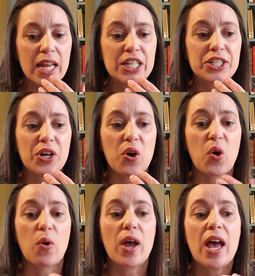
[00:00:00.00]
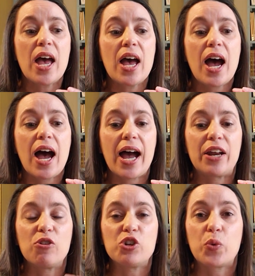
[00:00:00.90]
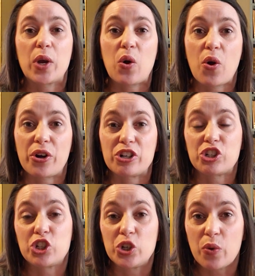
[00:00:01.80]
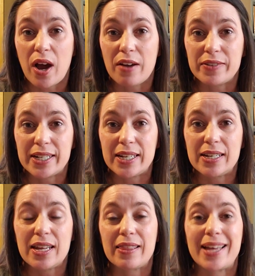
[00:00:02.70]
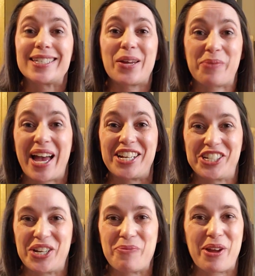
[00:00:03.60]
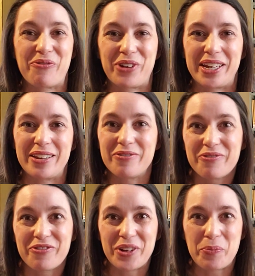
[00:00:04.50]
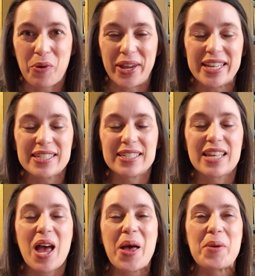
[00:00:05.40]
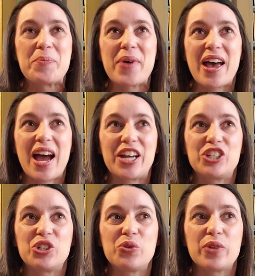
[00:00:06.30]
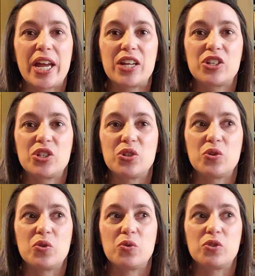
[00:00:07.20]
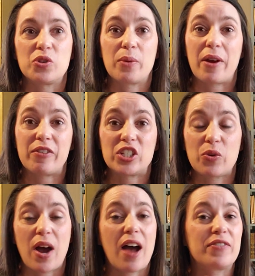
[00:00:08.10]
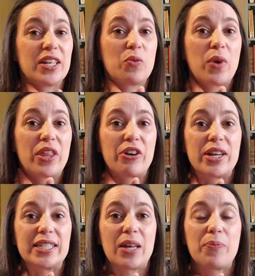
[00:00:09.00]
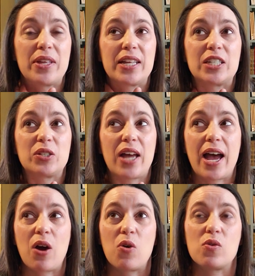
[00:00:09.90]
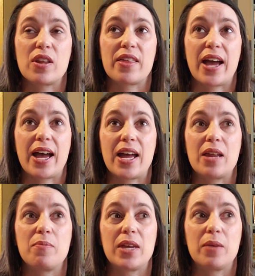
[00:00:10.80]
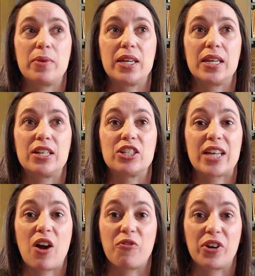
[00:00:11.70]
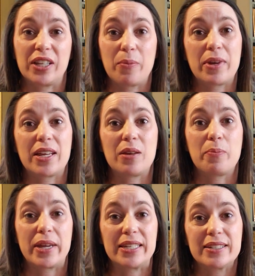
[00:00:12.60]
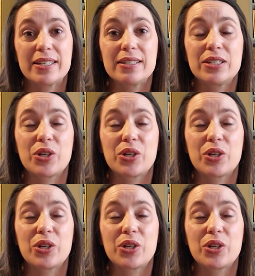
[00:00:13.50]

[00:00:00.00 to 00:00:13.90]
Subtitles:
And so I don't do quick orders too often unless I'm cashing in my free points, but I do like to do them every so often when there is something that's out that may be just out for a limited basis.